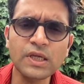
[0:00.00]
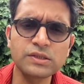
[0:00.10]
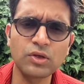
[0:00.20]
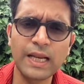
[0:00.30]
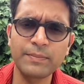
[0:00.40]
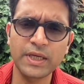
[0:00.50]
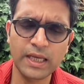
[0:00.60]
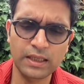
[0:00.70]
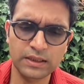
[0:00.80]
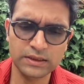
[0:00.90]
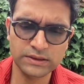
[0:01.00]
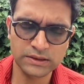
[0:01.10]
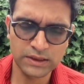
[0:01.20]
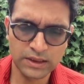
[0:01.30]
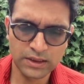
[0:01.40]
So lambda calculus,
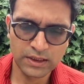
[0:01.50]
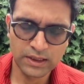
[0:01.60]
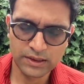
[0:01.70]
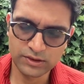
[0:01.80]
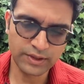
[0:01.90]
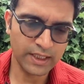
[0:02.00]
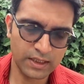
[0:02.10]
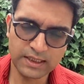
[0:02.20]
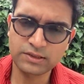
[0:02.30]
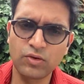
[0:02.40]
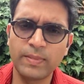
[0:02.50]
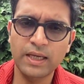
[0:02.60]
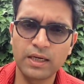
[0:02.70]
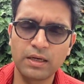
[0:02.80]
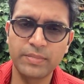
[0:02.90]
so yeah, let's go
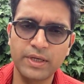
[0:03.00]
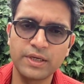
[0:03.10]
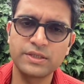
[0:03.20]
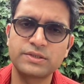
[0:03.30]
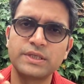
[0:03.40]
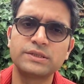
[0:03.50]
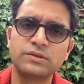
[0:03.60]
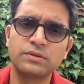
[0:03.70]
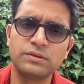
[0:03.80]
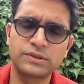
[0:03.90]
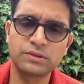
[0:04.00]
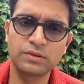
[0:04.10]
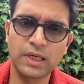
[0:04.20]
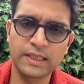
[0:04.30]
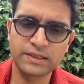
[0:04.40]
back a little bit in history. So
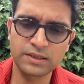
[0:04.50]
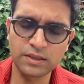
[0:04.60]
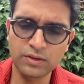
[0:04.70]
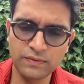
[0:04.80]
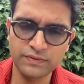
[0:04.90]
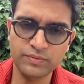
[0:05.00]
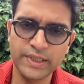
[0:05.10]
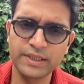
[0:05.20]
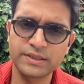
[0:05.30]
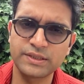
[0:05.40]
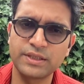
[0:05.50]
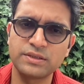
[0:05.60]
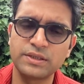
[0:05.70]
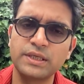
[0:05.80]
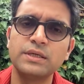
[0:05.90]
at the turn of the 20th
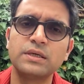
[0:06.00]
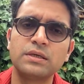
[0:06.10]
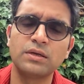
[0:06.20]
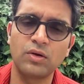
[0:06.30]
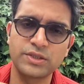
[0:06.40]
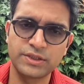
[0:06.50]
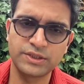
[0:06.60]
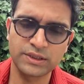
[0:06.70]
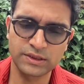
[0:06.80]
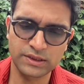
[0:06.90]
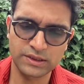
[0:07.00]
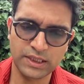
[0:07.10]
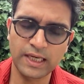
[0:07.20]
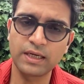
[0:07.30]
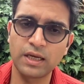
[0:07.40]
century, logicians
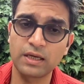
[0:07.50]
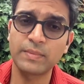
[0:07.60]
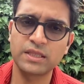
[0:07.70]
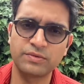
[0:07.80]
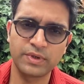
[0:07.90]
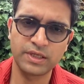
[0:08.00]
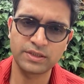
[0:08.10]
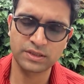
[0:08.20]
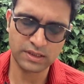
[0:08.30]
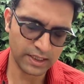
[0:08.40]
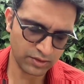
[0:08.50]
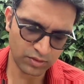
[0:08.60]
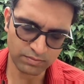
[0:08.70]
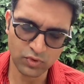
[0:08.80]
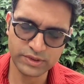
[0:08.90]
and like mathematicians, like
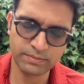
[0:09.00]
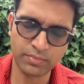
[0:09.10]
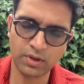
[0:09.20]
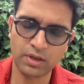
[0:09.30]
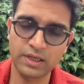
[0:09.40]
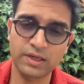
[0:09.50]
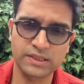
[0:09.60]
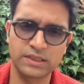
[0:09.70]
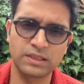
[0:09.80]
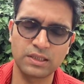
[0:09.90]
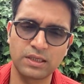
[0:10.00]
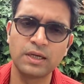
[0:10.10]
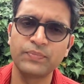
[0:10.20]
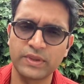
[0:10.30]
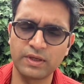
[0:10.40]
most importantly Russell,
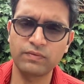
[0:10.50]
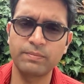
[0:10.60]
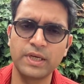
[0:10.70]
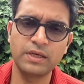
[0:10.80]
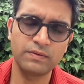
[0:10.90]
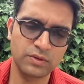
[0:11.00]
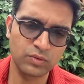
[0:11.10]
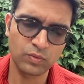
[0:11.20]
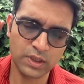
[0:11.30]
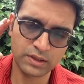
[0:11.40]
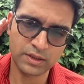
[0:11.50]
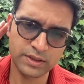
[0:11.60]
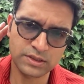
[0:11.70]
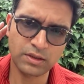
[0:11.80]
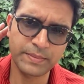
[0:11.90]
there were many who worked on
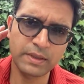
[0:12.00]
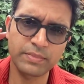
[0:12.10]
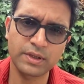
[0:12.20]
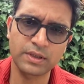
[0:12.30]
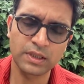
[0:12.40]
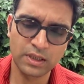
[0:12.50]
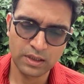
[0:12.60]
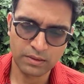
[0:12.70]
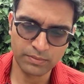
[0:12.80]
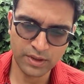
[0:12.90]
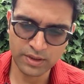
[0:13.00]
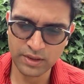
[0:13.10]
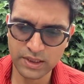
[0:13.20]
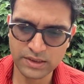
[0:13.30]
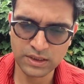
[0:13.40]
this topic, but
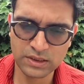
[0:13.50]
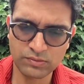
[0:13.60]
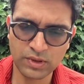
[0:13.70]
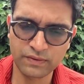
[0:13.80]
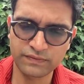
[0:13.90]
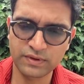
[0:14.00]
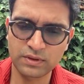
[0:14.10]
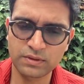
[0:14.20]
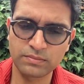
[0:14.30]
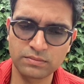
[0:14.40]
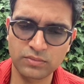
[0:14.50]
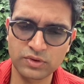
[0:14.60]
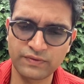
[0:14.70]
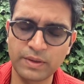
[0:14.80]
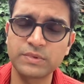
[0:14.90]
Bertrand Russell is one of the
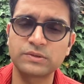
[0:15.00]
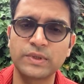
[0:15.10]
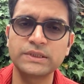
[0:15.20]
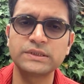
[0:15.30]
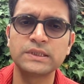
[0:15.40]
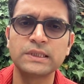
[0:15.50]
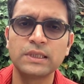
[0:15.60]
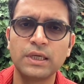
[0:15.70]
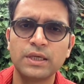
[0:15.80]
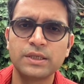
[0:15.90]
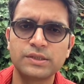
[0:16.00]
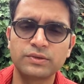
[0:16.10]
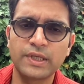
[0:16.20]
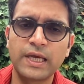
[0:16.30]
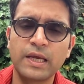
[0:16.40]
most famous ones. So
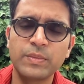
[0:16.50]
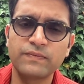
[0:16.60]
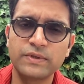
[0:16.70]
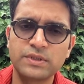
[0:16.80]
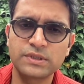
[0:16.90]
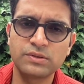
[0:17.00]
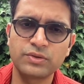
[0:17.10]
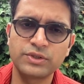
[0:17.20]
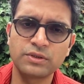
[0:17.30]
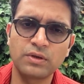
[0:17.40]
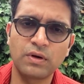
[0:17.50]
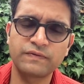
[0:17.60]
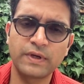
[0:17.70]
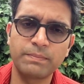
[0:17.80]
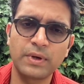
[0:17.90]
they came up with this notion
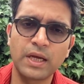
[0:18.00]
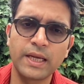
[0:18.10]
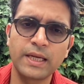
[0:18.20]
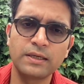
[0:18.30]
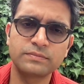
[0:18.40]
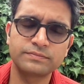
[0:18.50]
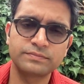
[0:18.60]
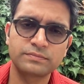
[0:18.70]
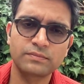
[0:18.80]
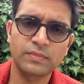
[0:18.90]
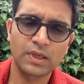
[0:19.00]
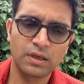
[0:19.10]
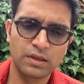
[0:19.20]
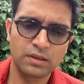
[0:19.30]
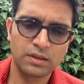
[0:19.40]
of applying
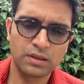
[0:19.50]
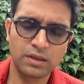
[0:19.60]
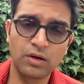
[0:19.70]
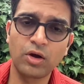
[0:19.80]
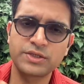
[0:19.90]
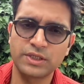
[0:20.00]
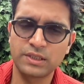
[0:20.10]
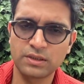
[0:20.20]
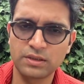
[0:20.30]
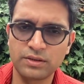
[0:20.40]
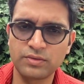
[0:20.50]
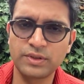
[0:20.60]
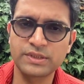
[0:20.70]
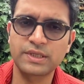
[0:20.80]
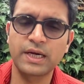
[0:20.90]
logic to
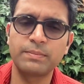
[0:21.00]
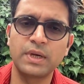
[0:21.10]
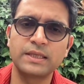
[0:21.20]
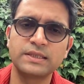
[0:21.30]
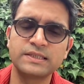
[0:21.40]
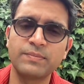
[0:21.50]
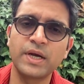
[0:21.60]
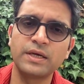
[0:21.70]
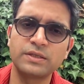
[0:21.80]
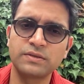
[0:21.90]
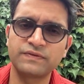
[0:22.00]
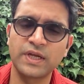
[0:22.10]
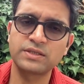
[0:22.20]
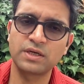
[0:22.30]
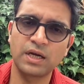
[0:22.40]
describe like the semantics of
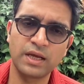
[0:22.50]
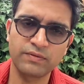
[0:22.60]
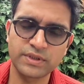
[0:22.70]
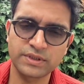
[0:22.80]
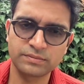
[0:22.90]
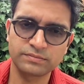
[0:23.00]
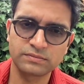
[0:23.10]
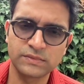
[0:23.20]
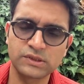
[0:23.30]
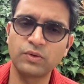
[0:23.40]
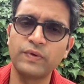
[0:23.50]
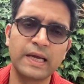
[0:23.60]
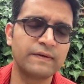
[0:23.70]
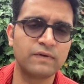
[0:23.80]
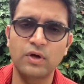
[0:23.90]
natural language. So we
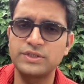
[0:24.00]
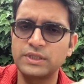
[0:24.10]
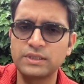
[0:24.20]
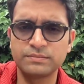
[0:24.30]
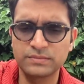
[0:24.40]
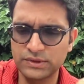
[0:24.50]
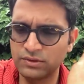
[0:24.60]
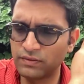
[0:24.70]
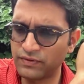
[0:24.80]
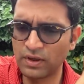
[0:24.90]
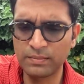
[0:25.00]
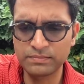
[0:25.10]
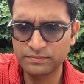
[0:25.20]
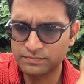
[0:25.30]
have logic. So from